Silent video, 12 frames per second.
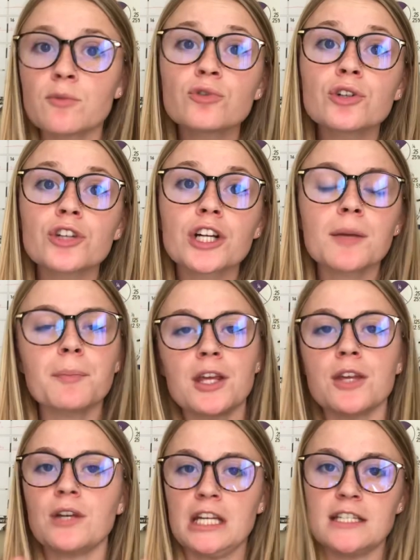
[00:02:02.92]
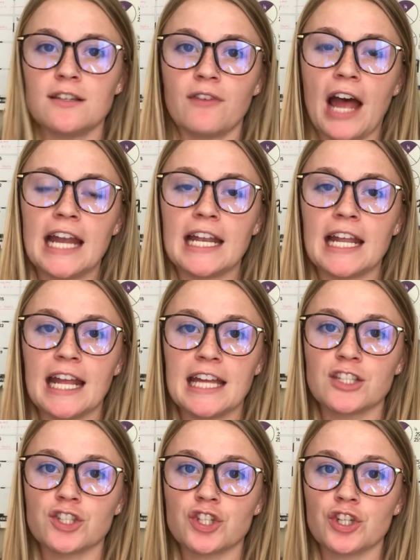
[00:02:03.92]
ruler, but you could divide it
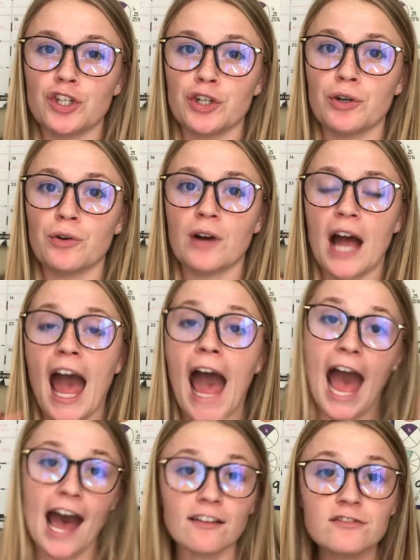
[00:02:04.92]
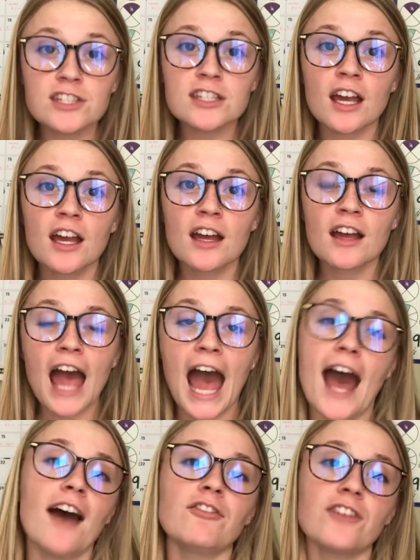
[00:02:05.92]
into halves,
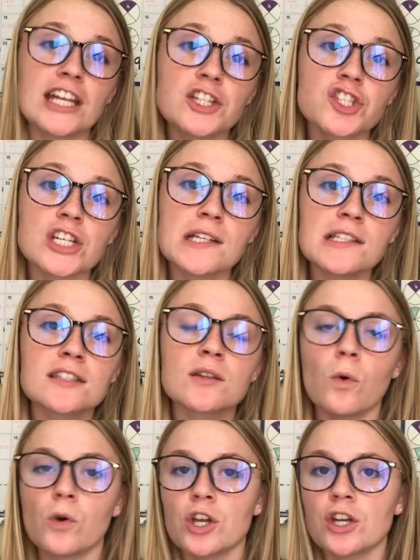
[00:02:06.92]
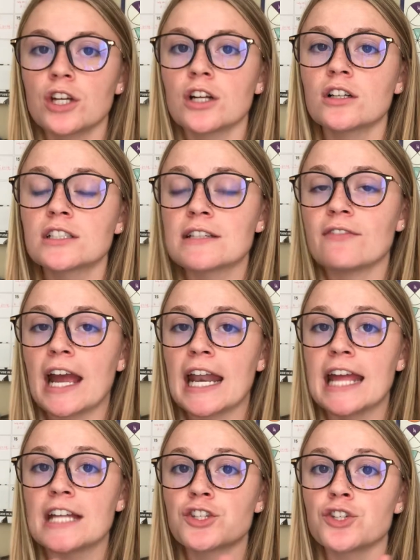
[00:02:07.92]
half inches, or you could divide
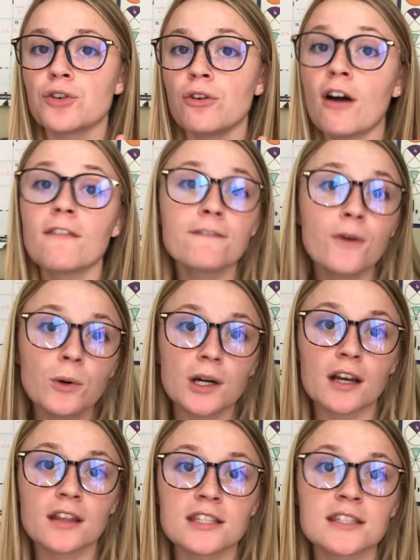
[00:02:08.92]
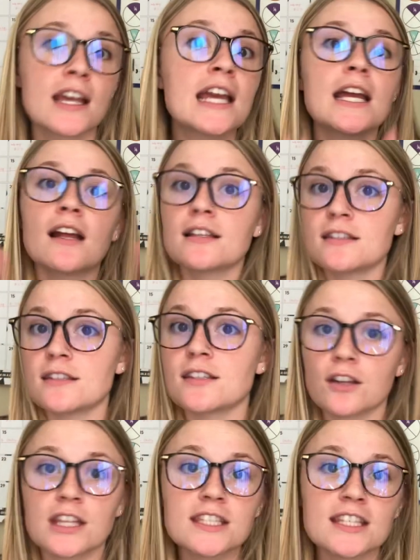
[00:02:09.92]
it into fourths.
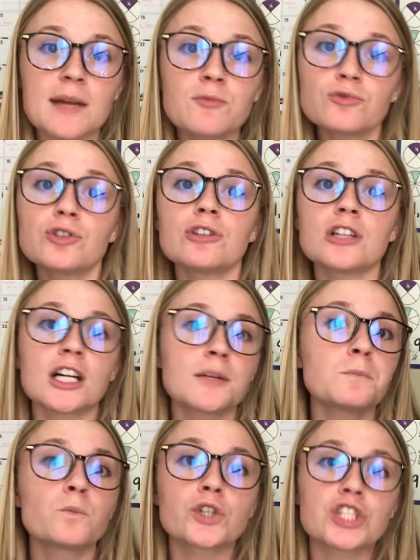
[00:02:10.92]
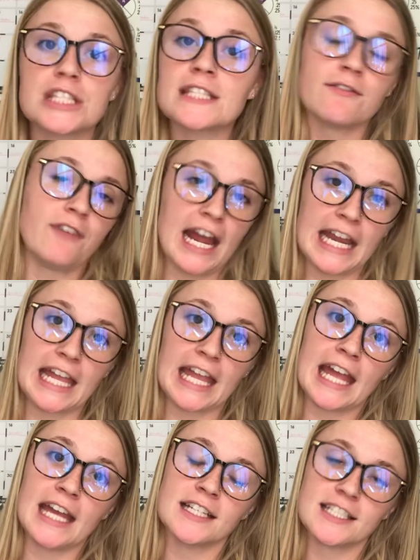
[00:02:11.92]
Still the same ruler, we're just dividing
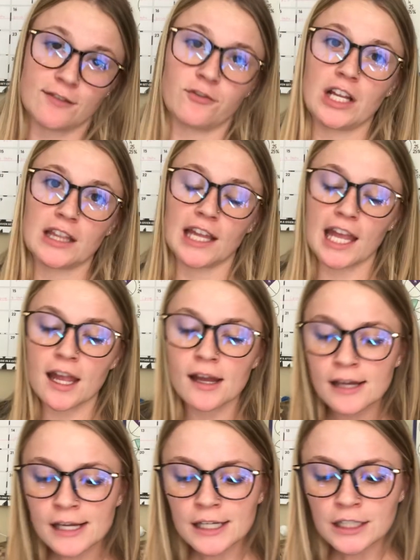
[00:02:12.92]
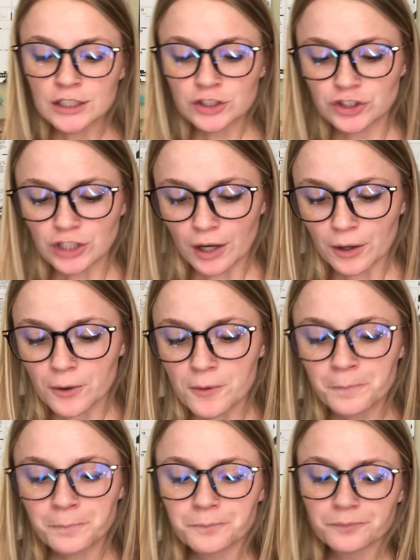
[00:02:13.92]
it differently.
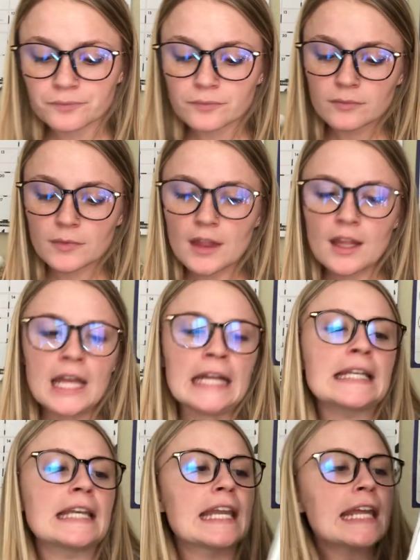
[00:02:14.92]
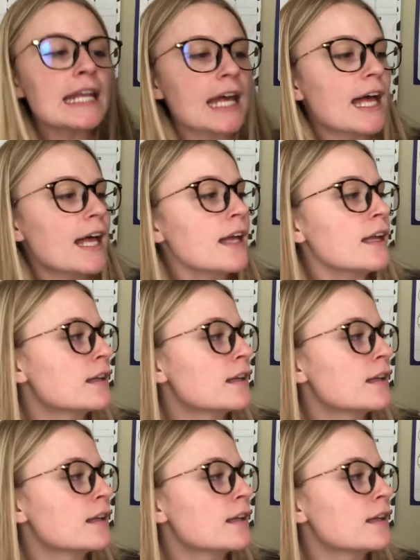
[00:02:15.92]
So Nita